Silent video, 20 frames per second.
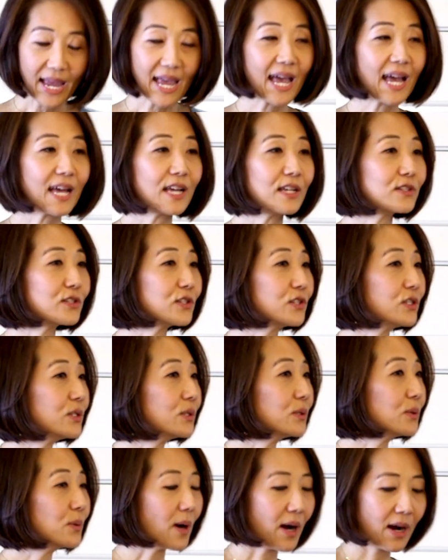As
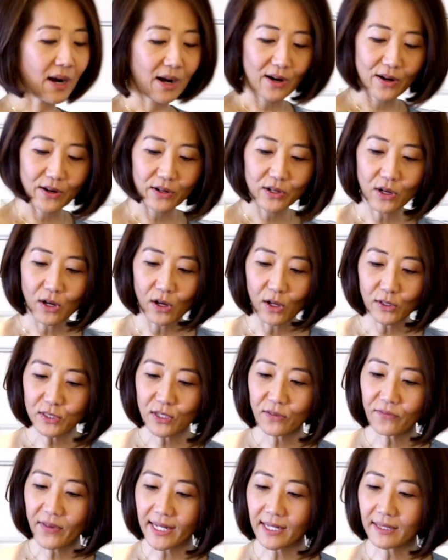you are
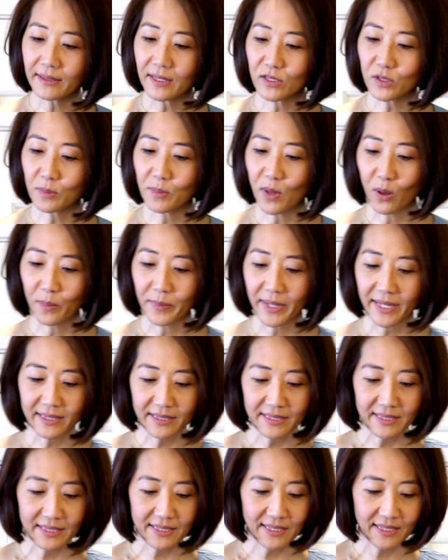cultivating these
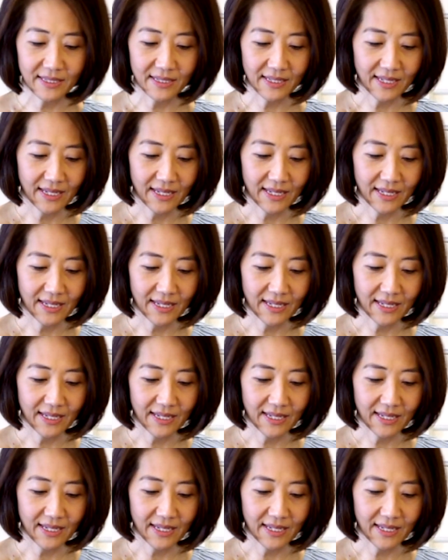moments